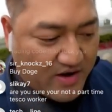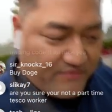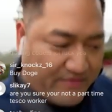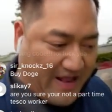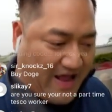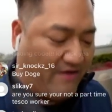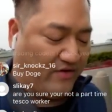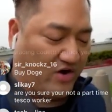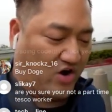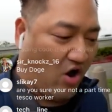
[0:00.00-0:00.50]
or
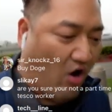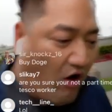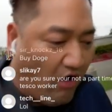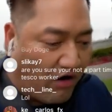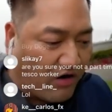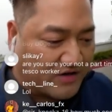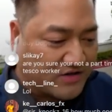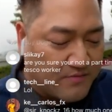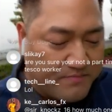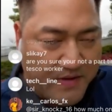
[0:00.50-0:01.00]
even have a
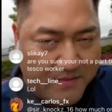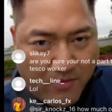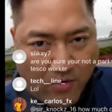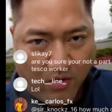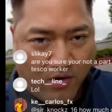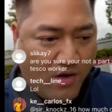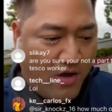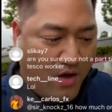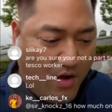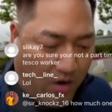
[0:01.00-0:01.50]
car. Some
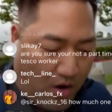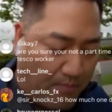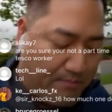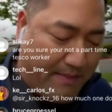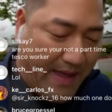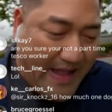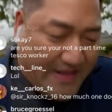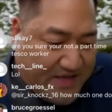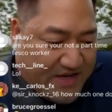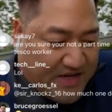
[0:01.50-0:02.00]
people
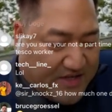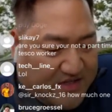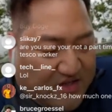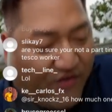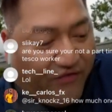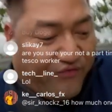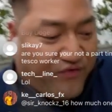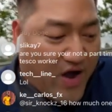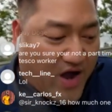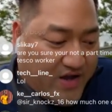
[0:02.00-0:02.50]
are meant
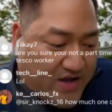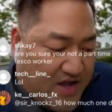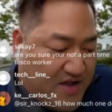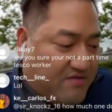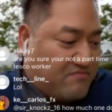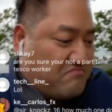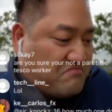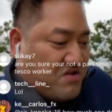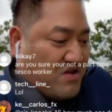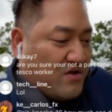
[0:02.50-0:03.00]
just to
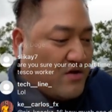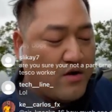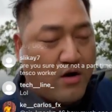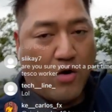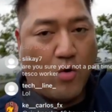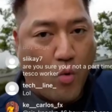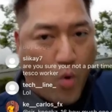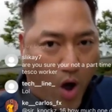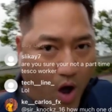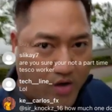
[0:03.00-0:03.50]
fucking
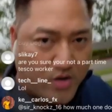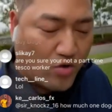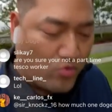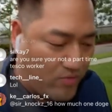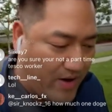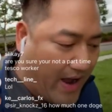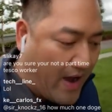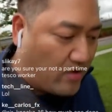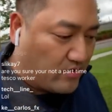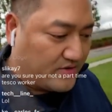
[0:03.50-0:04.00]

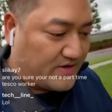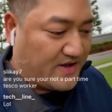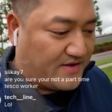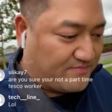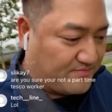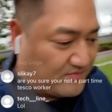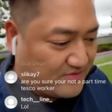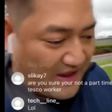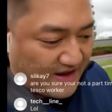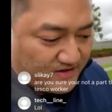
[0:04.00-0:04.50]
walk around
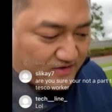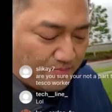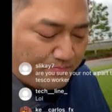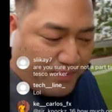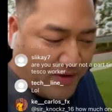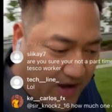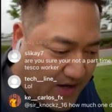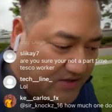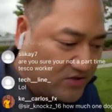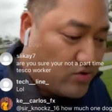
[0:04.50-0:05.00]
and take
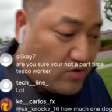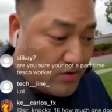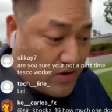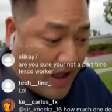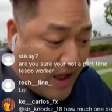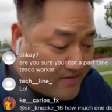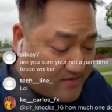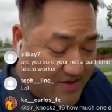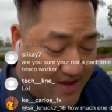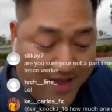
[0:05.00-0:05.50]
the bus.
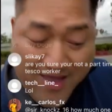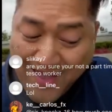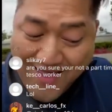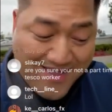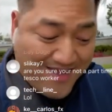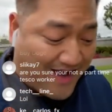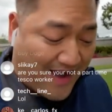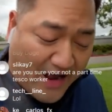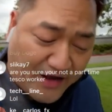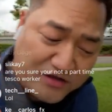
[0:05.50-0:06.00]
I,
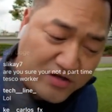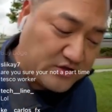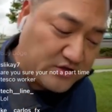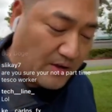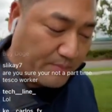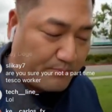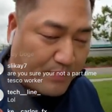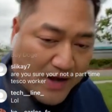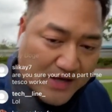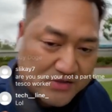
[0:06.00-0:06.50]
I
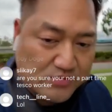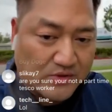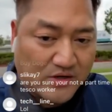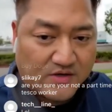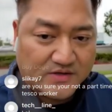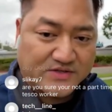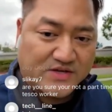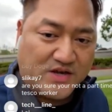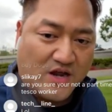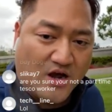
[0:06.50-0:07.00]
took the bus
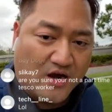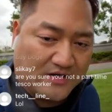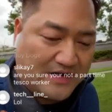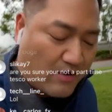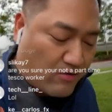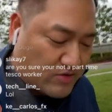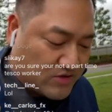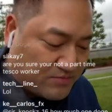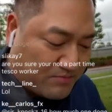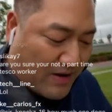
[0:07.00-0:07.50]
when I was
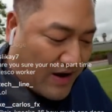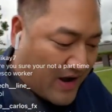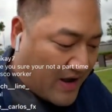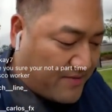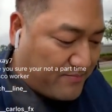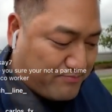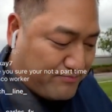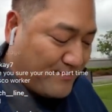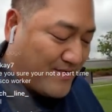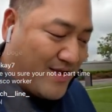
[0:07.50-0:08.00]
young. That was
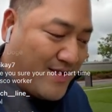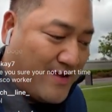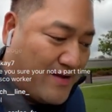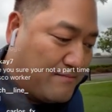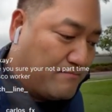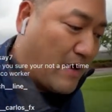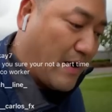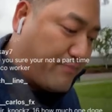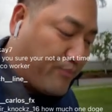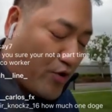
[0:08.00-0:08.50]
my
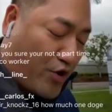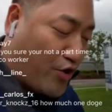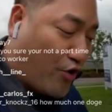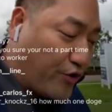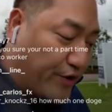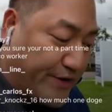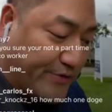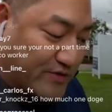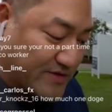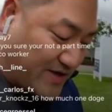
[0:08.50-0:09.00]
my
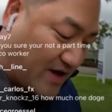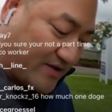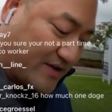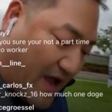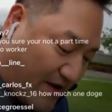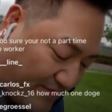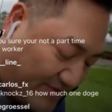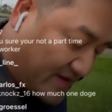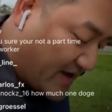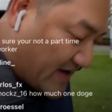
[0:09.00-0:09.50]
priority was
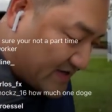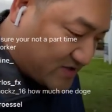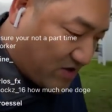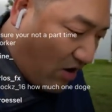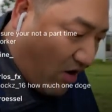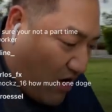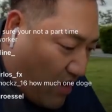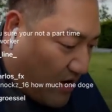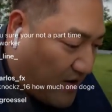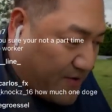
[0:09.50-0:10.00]
not to have a
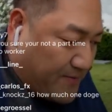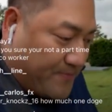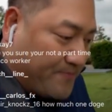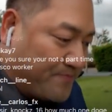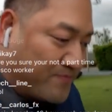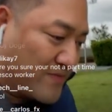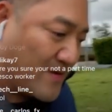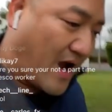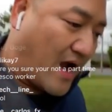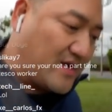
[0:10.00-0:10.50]
nice car.
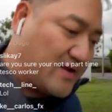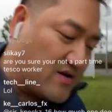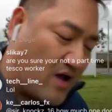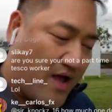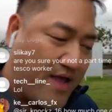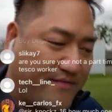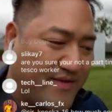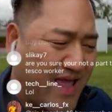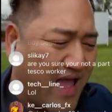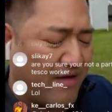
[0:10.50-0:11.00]
I
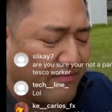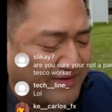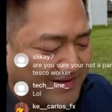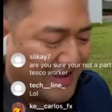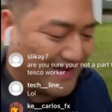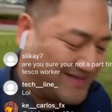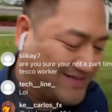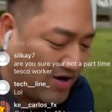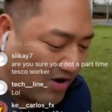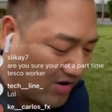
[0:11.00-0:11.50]
did not even
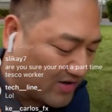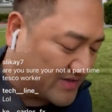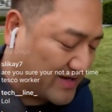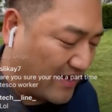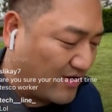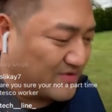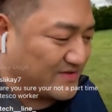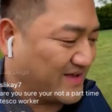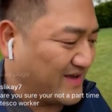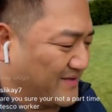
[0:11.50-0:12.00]
have a nice
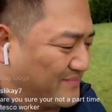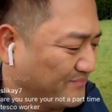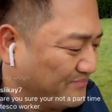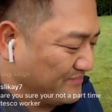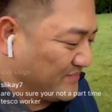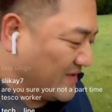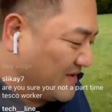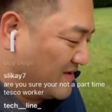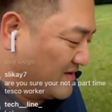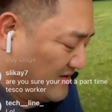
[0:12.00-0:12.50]
car till I was like,
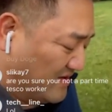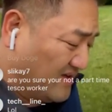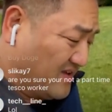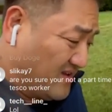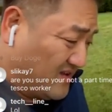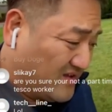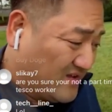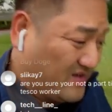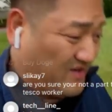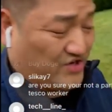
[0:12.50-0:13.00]

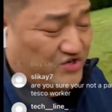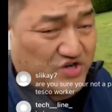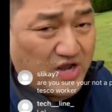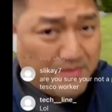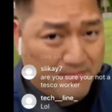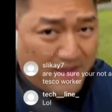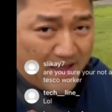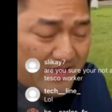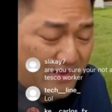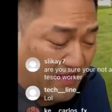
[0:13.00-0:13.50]

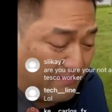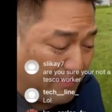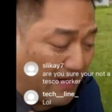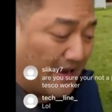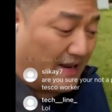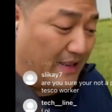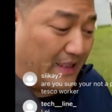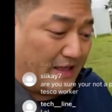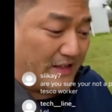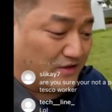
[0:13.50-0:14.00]
shit, man,
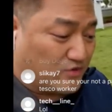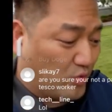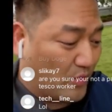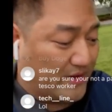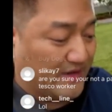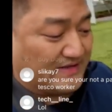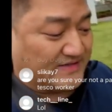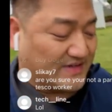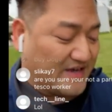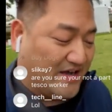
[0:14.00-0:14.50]
in my late
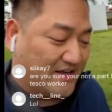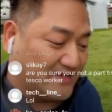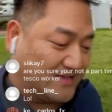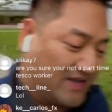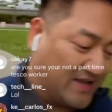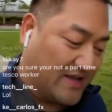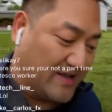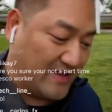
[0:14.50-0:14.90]
twenties, guys,